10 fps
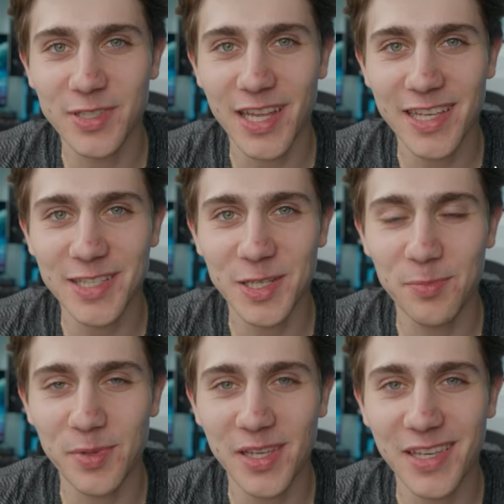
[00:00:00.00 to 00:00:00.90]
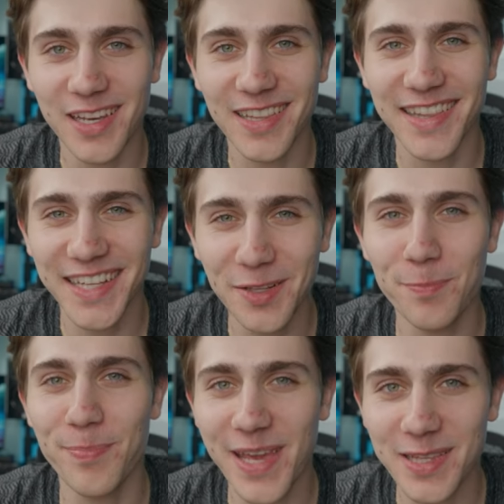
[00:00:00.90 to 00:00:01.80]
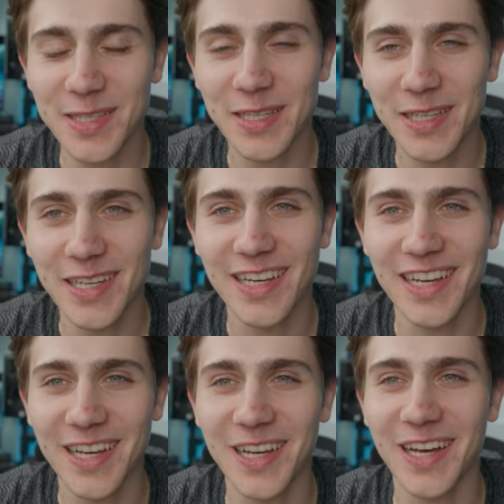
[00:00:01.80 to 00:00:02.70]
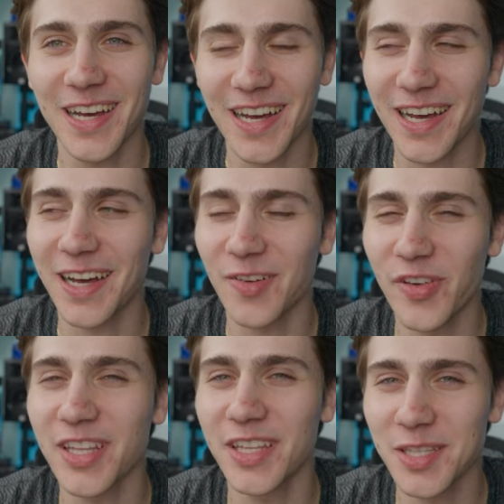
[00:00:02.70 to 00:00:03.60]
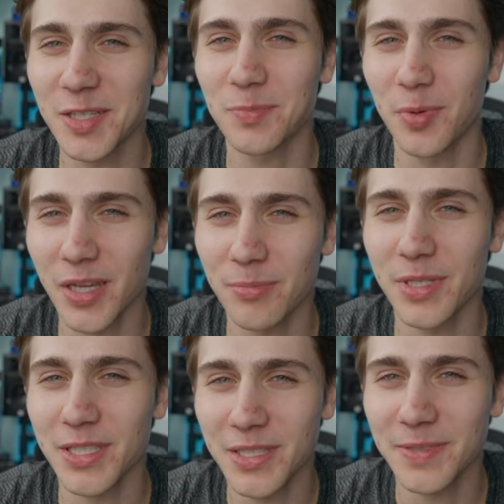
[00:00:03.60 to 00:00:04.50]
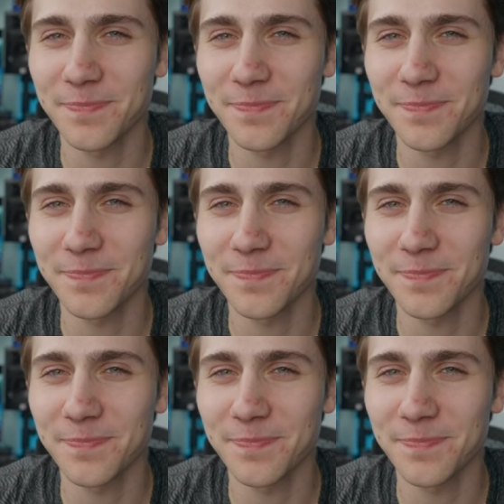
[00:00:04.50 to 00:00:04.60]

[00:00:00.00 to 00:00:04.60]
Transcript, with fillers: Today is going to be a little bit of a disappointment.